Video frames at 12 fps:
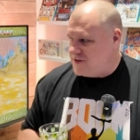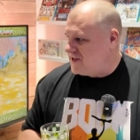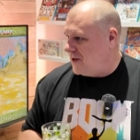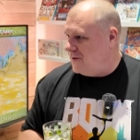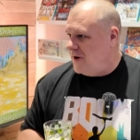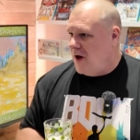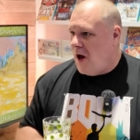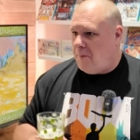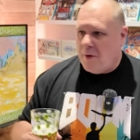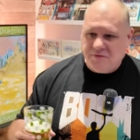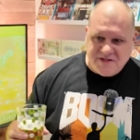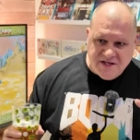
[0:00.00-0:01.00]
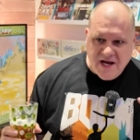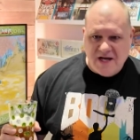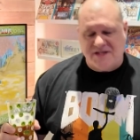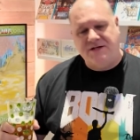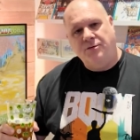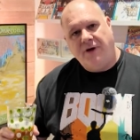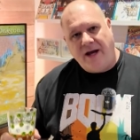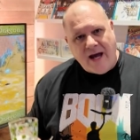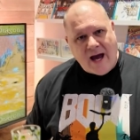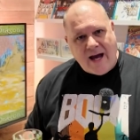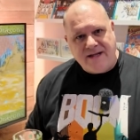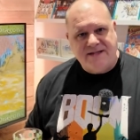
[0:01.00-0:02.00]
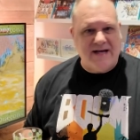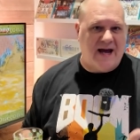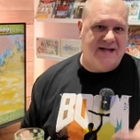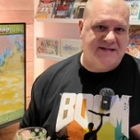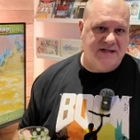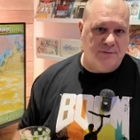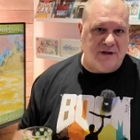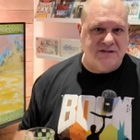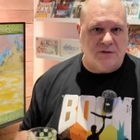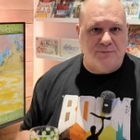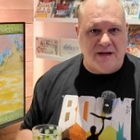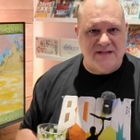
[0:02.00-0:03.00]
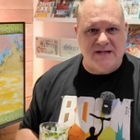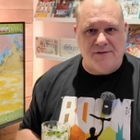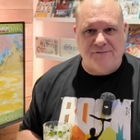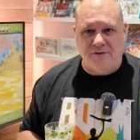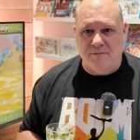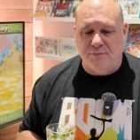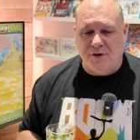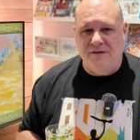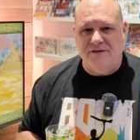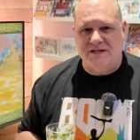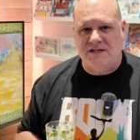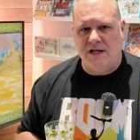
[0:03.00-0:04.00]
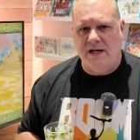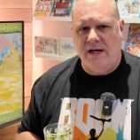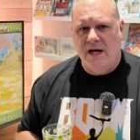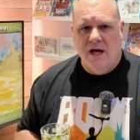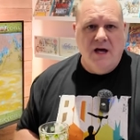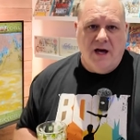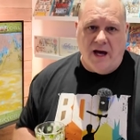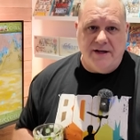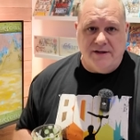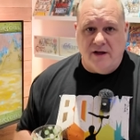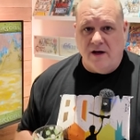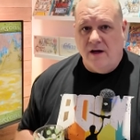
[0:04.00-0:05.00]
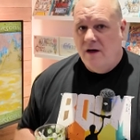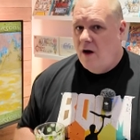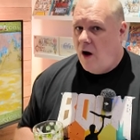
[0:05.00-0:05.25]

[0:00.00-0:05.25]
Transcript: So I popped in there to see what they had to add to the ones I picked up for him previously. And I